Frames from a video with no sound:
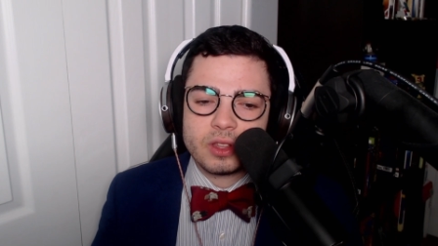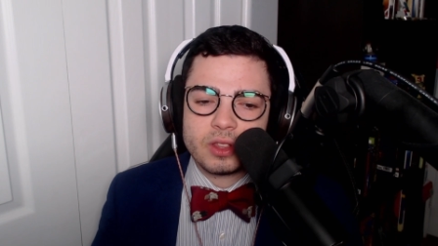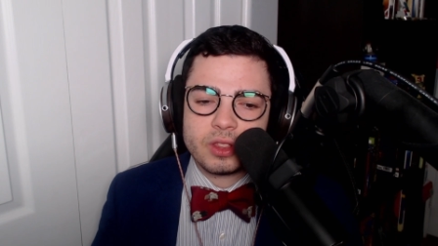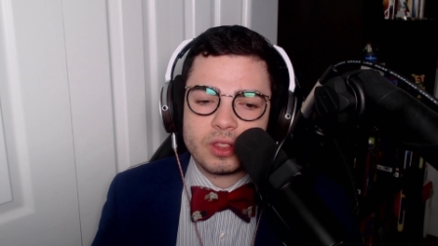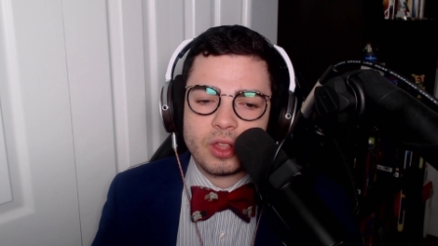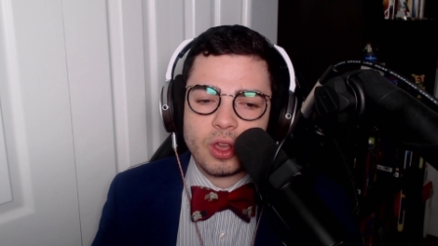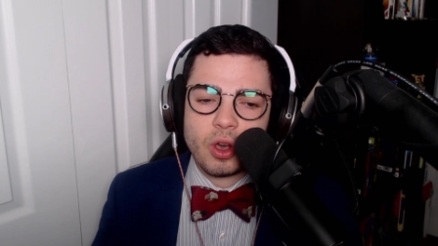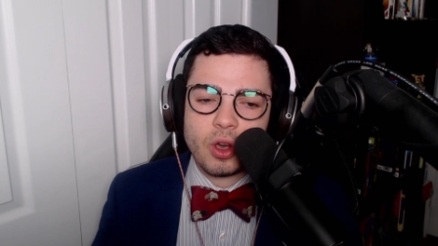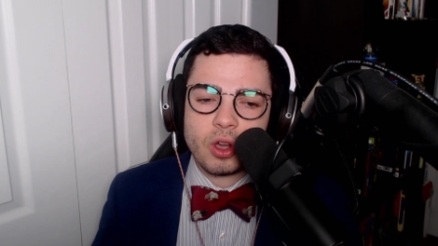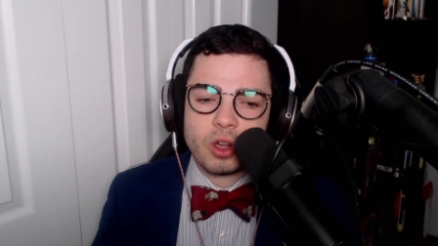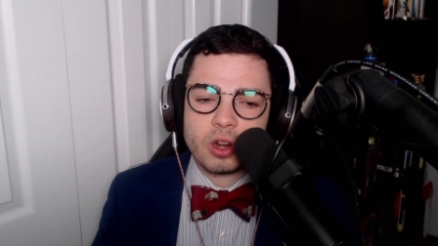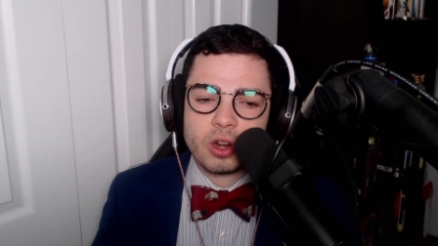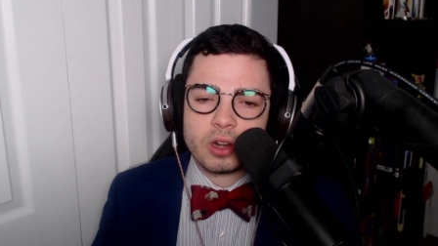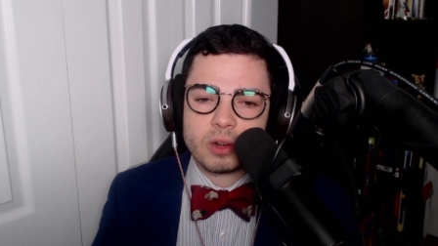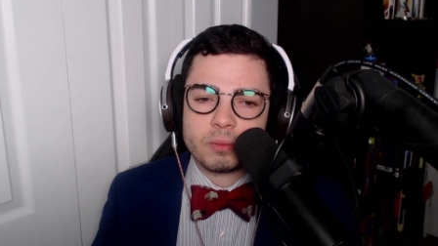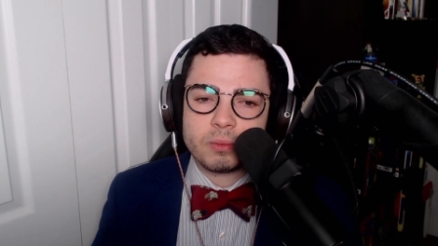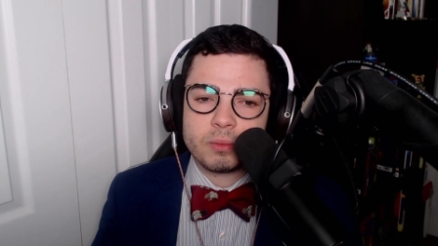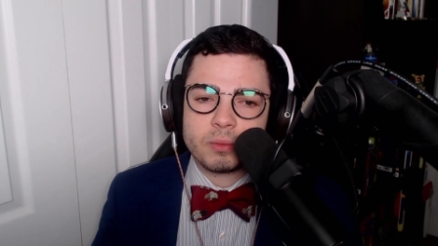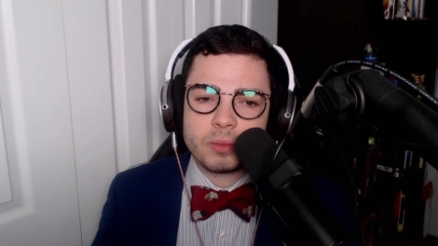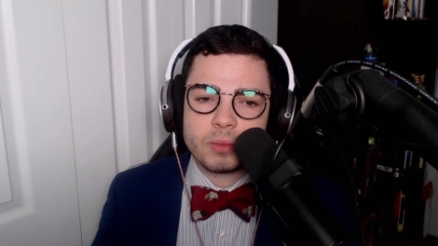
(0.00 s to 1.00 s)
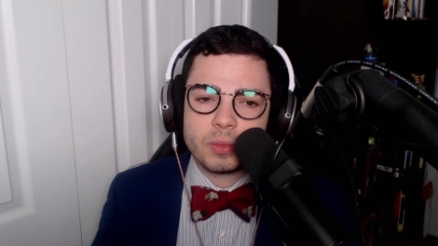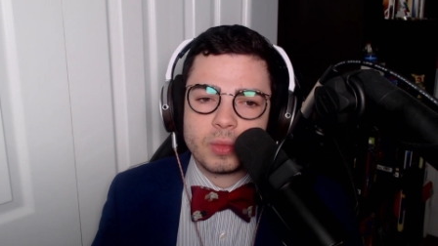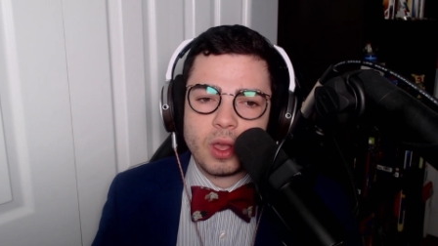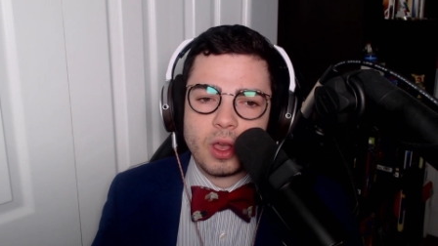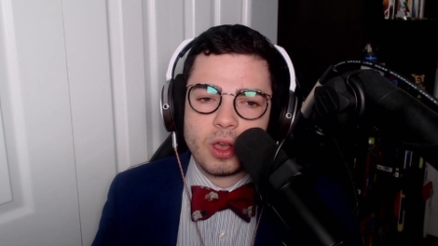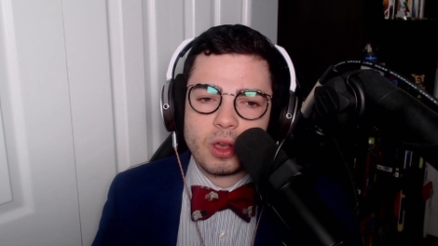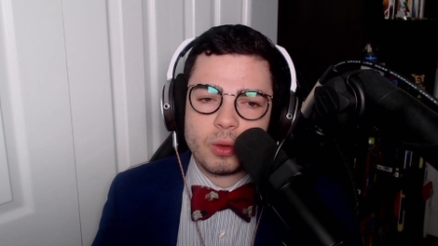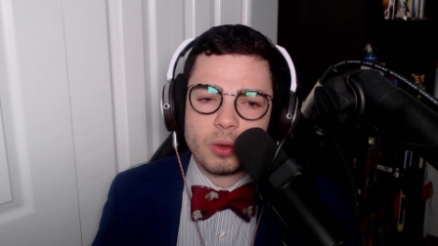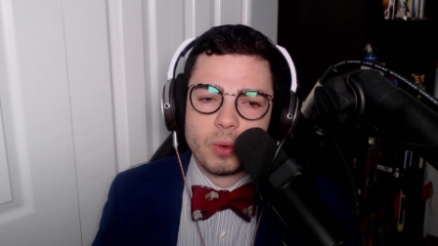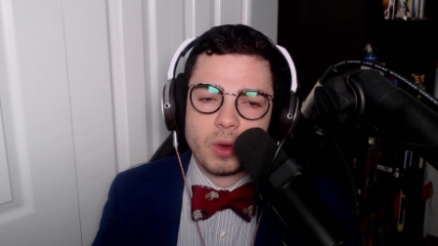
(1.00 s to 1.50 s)
the arm.
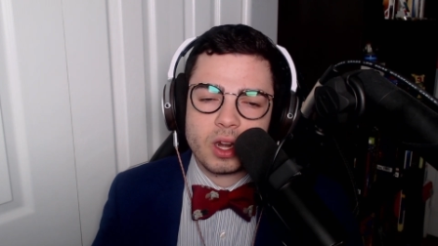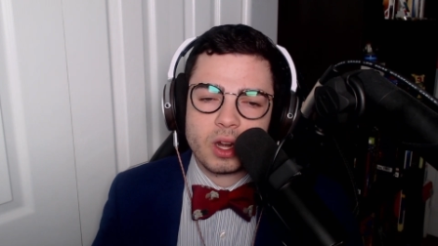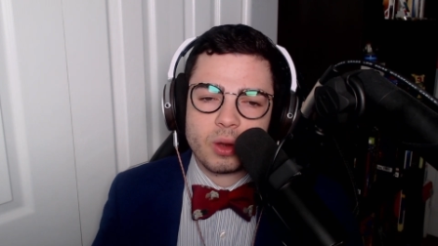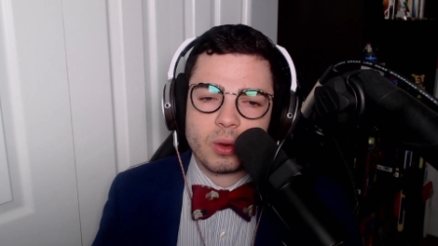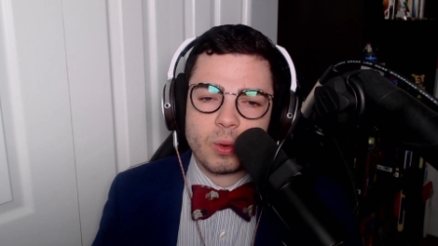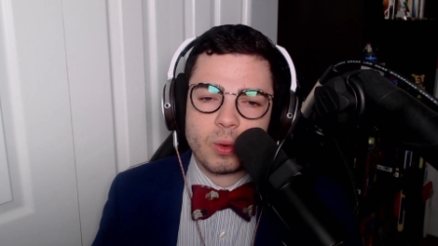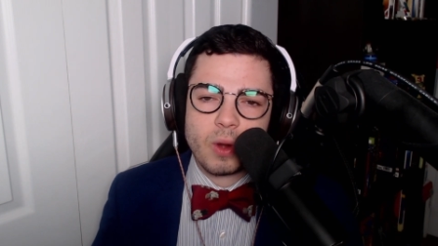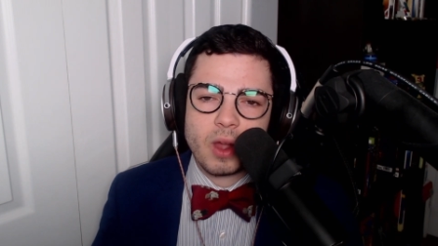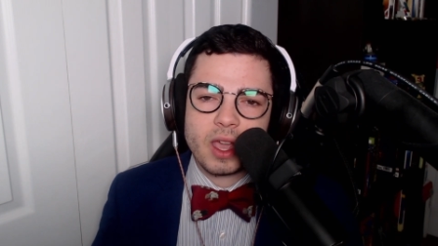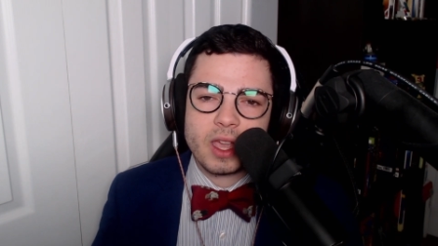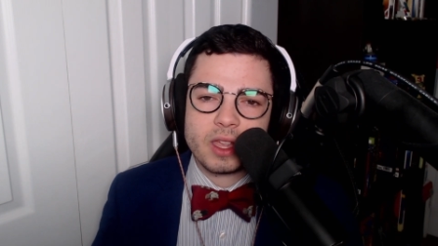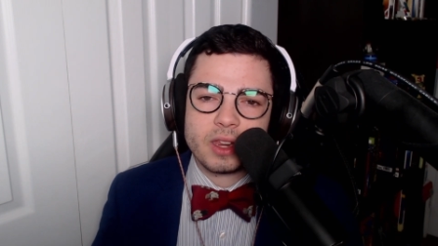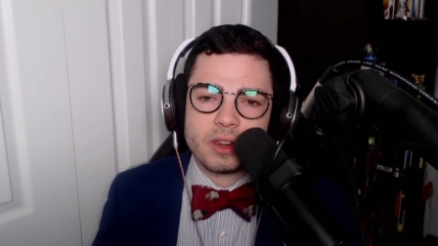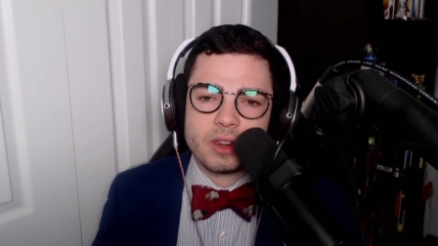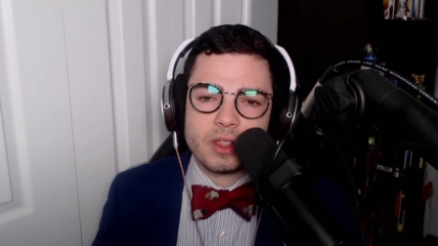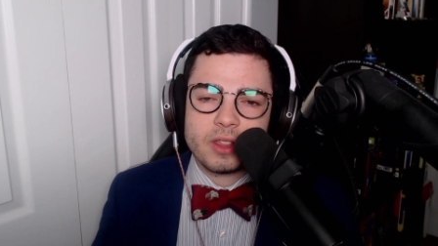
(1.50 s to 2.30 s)
Oh, what a right.